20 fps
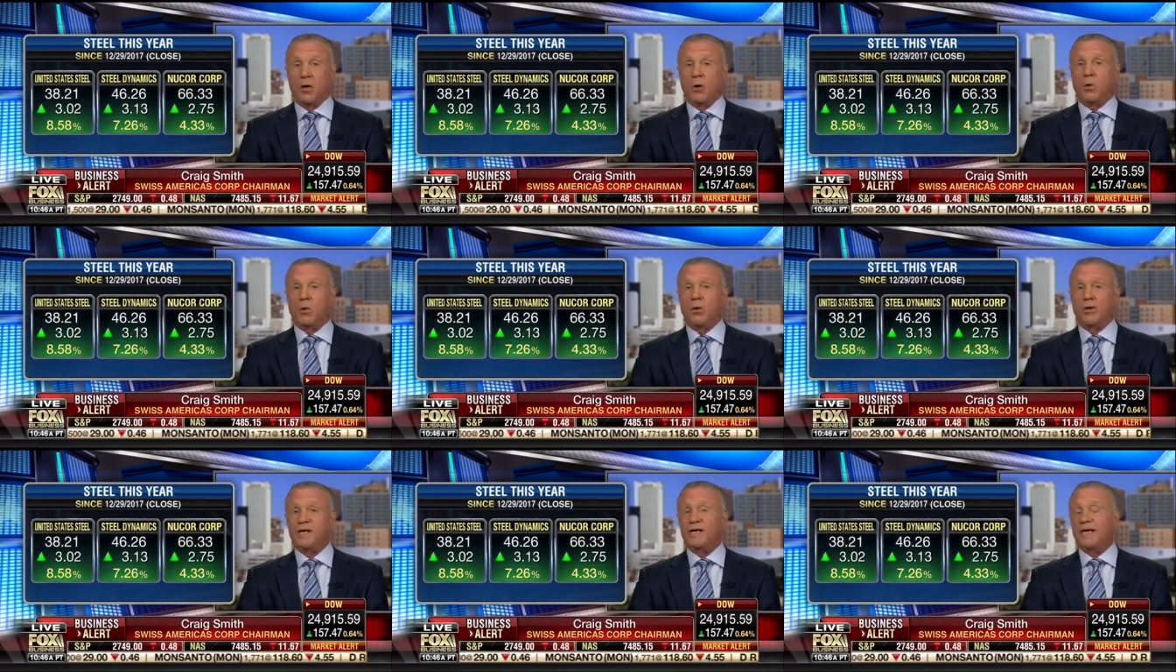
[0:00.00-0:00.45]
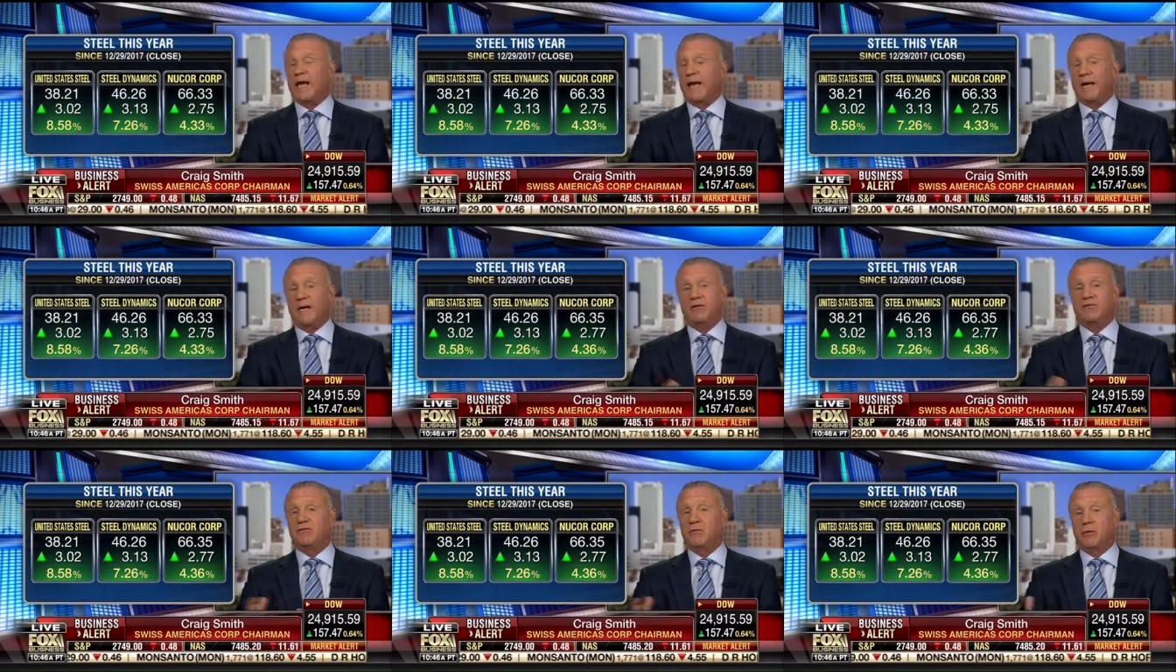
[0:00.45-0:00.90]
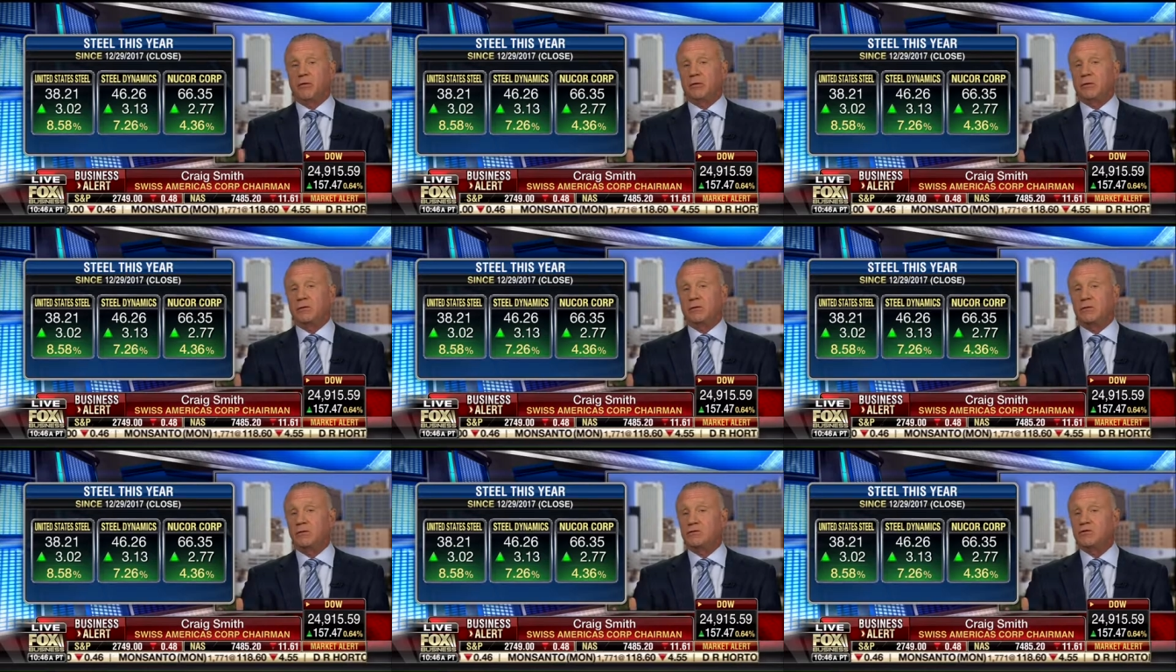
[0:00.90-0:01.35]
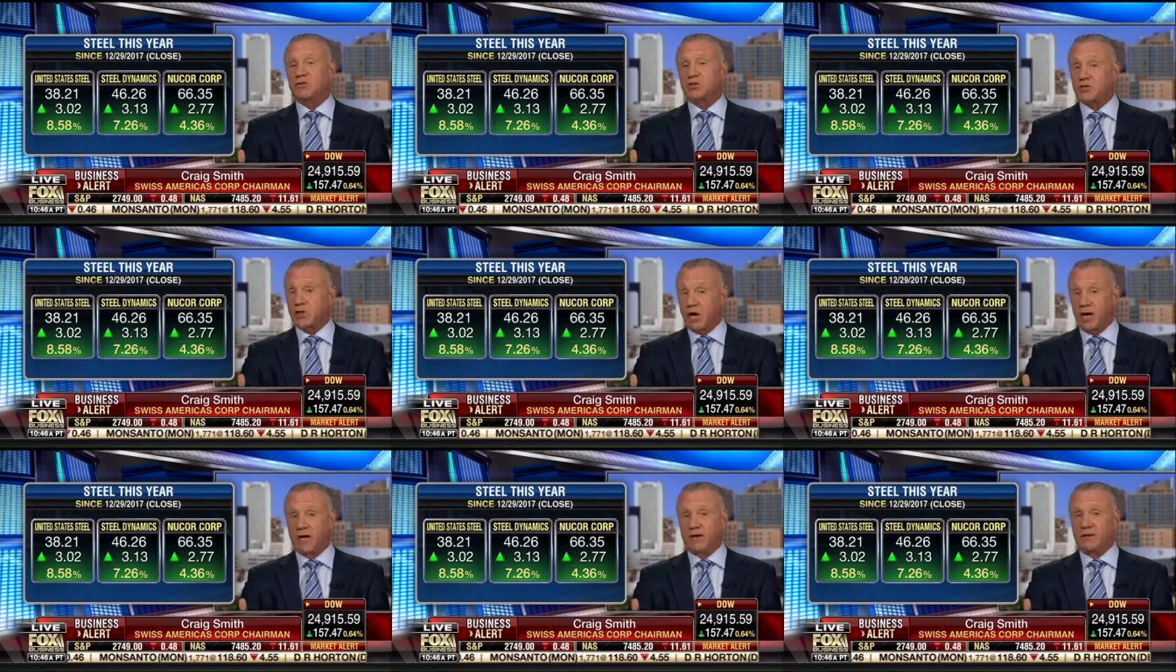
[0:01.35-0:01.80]
We can't afford to lose
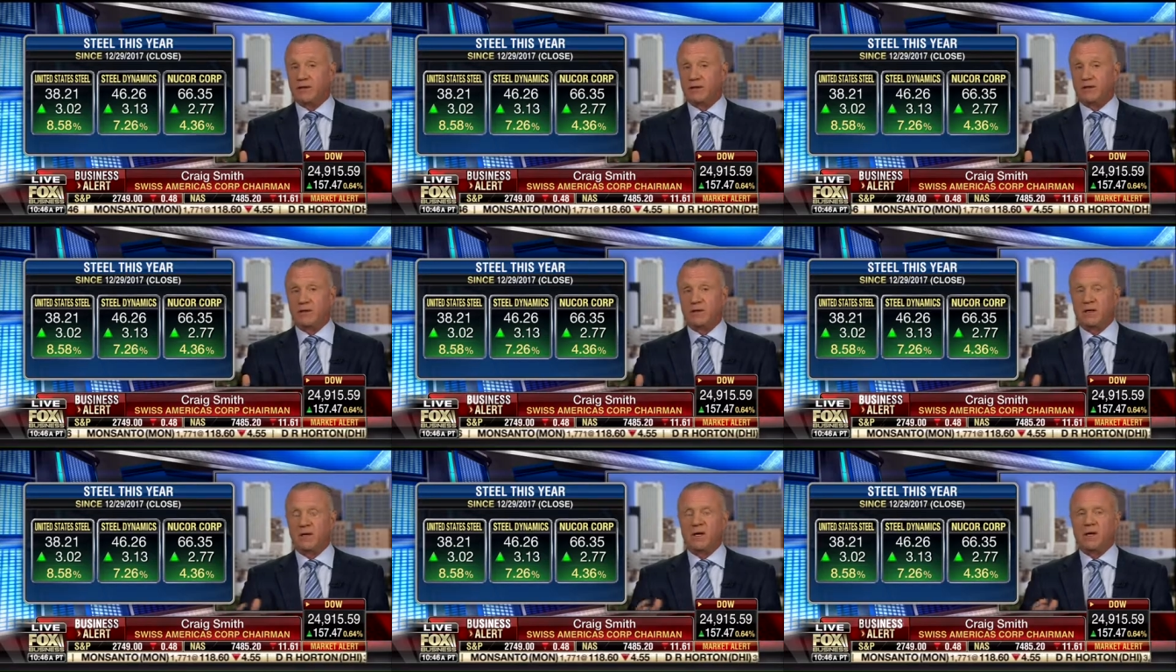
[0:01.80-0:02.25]
China.